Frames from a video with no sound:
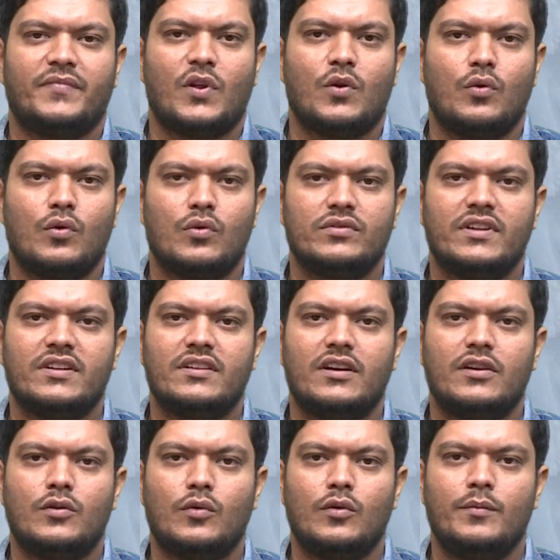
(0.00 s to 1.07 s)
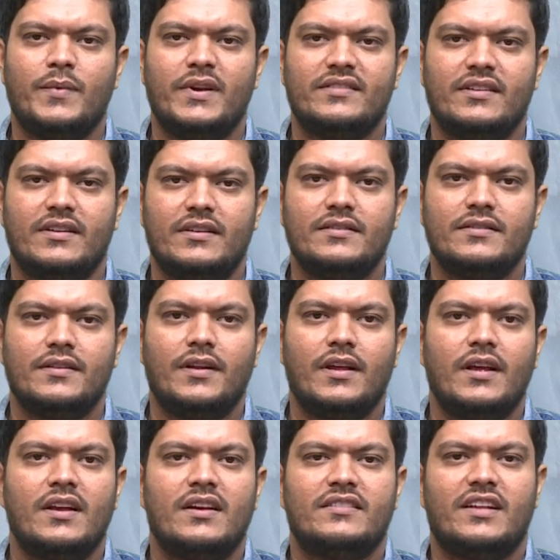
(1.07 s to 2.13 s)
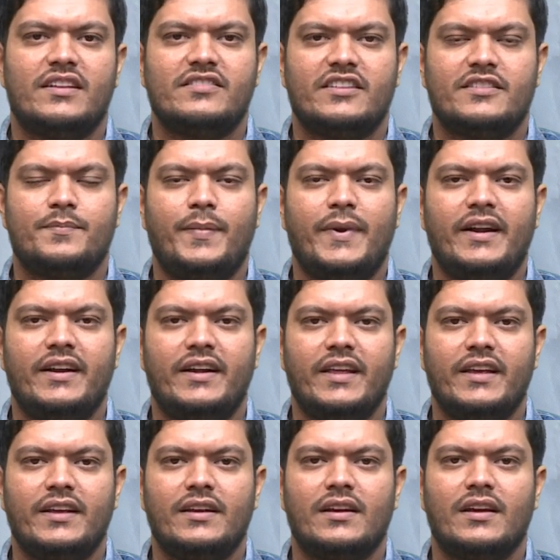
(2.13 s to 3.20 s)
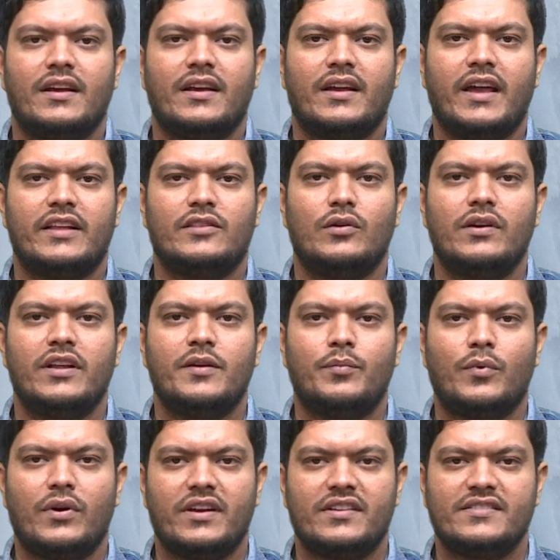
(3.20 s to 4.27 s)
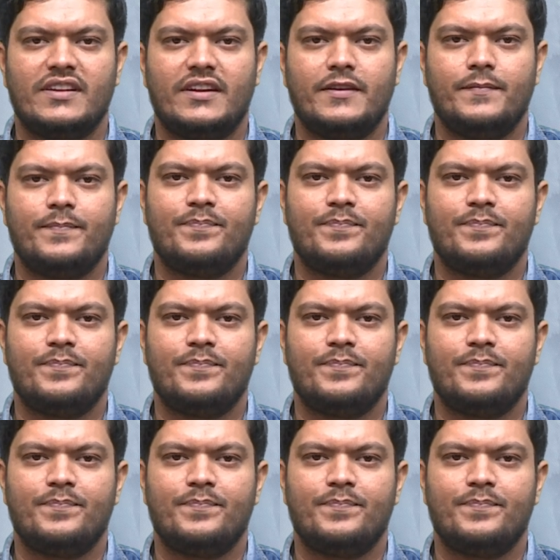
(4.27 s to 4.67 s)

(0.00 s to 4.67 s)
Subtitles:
Corrosion control measures such as painting, cathodic protection